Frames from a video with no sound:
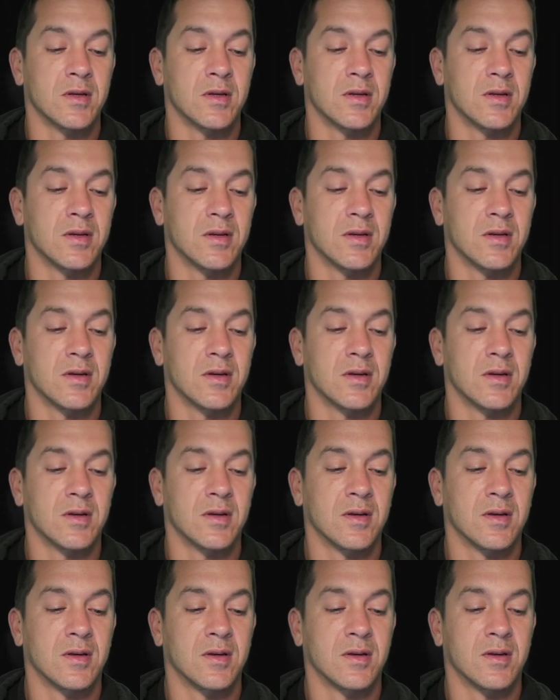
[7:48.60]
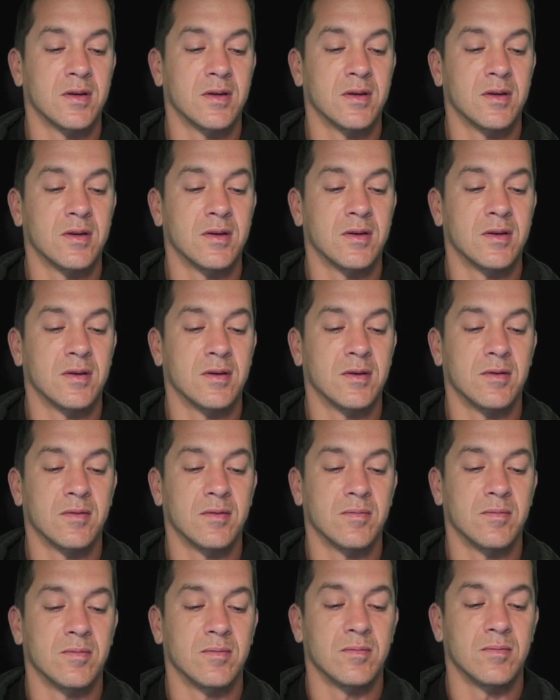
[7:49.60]

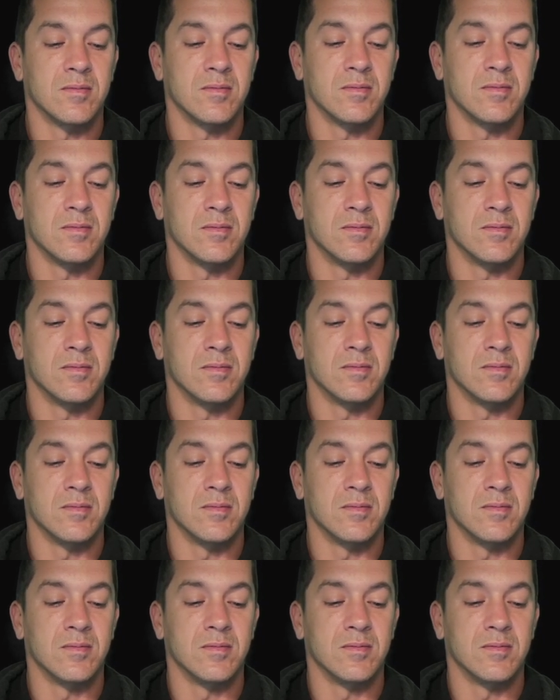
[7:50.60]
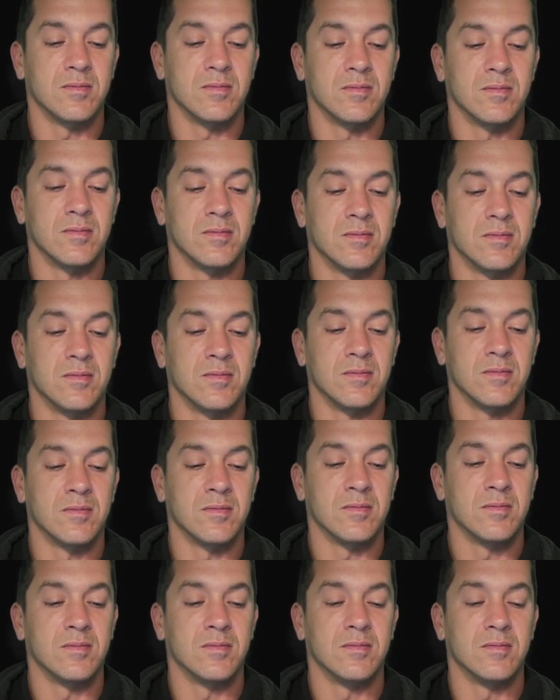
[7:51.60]

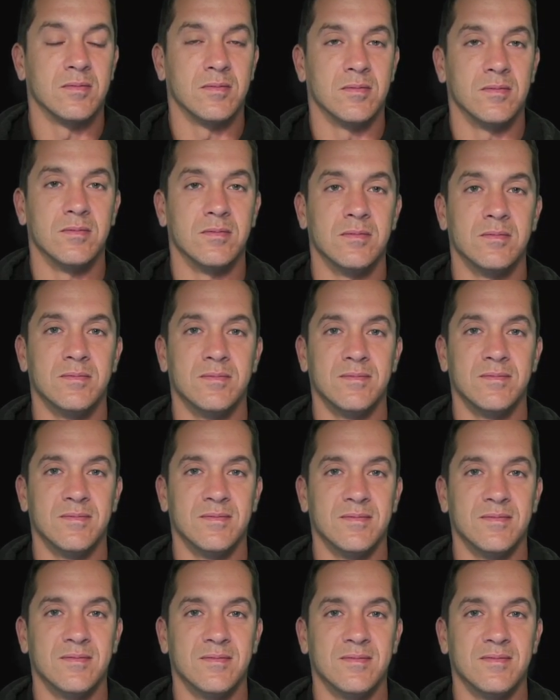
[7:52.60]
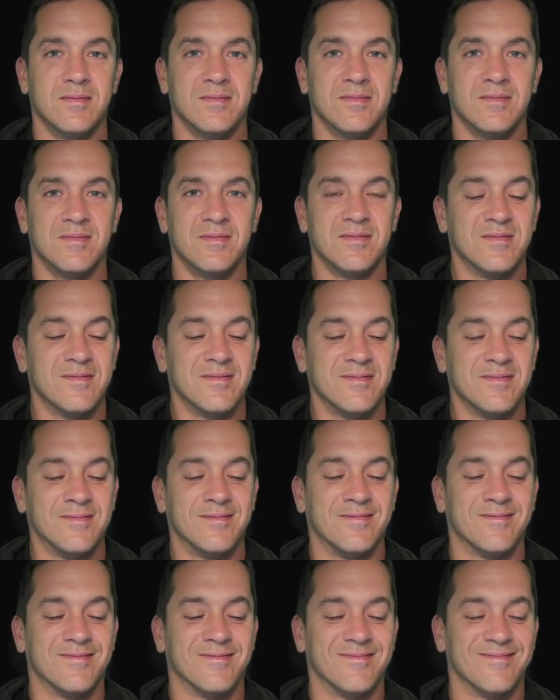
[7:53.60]

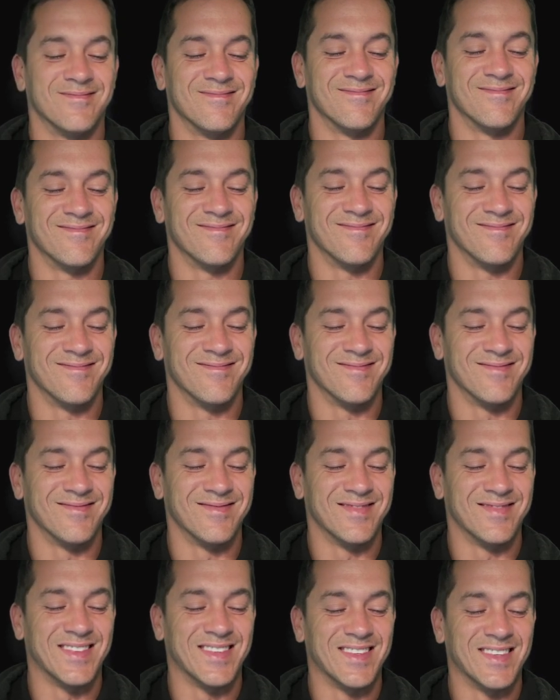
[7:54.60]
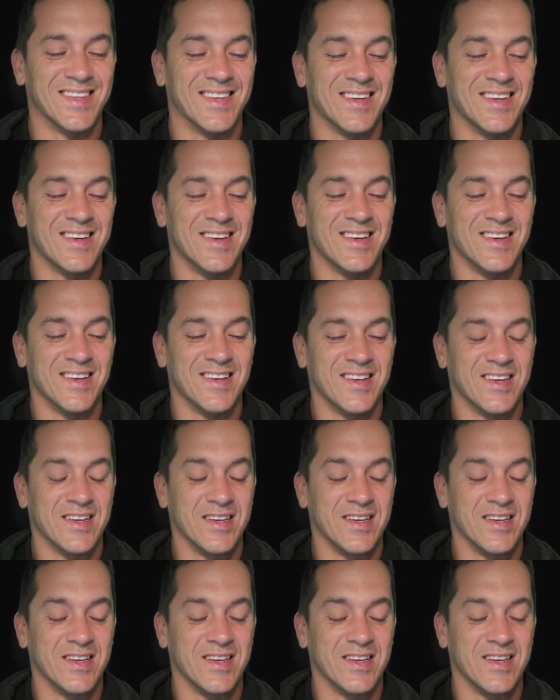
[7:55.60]
Nothing is said.